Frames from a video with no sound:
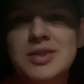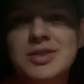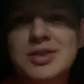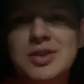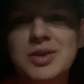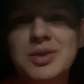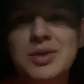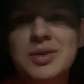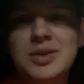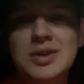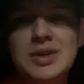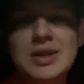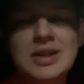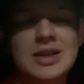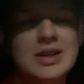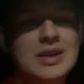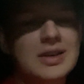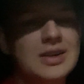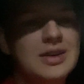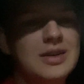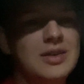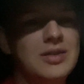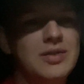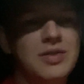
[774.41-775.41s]
So
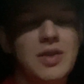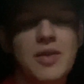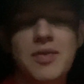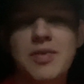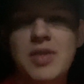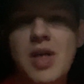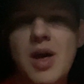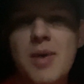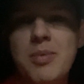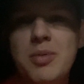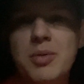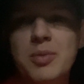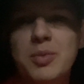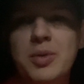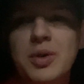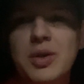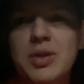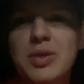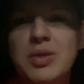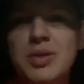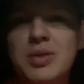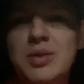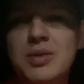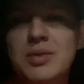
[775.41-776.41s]
flip-flopping
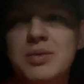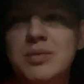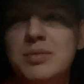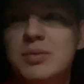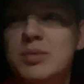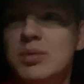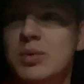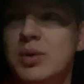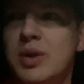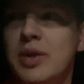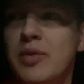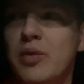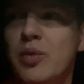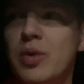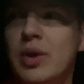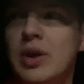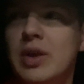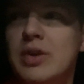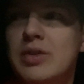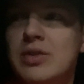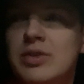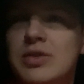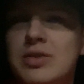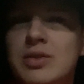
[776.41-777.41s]
with what everyone
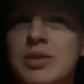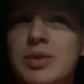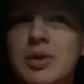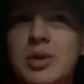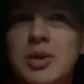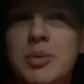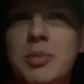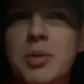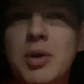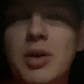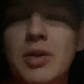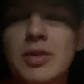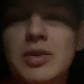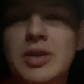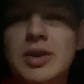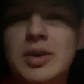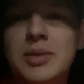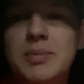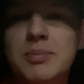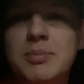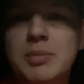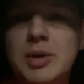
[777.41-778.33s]
else is doing apparently.